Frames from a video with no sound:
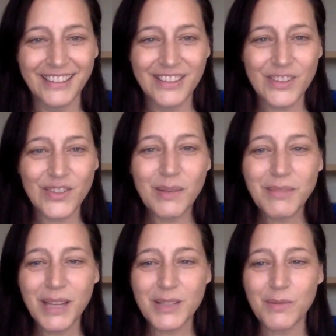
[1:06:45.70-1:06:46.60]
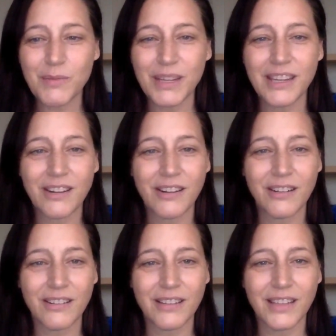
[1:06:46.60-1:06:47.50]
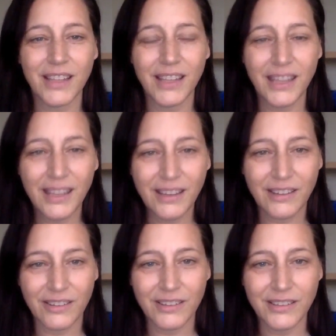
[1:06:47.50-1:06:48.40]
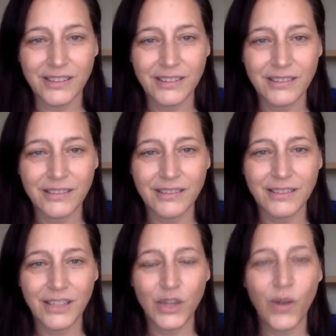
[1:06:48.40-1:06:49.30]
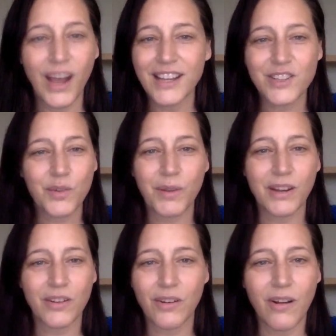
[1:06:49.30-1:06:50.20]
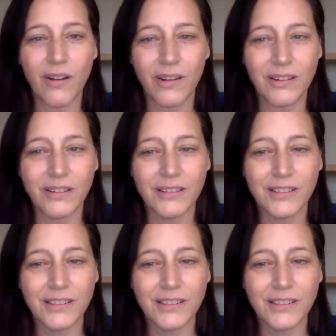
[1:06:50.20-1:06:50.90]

So sometimes when we hear yield, you know, I surrender all,